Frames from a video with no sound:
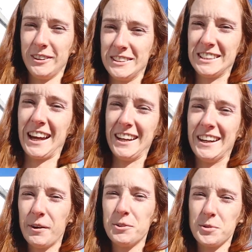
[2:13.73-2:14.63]
inside.
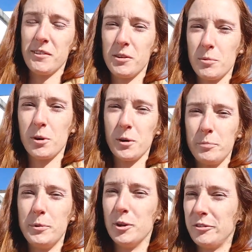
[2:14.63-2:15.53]
It was one of the more
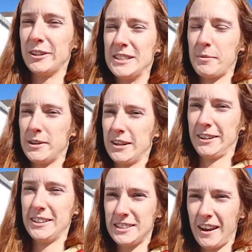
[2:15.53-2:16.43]
beautiful
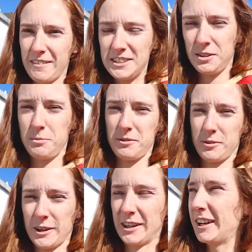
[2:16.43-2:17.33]
cemeteries I've seen
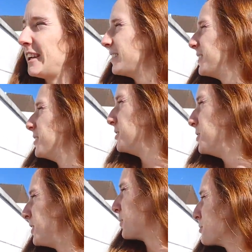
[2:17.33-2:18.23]
before. Do
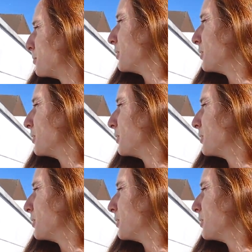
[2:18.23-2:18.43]
you think it was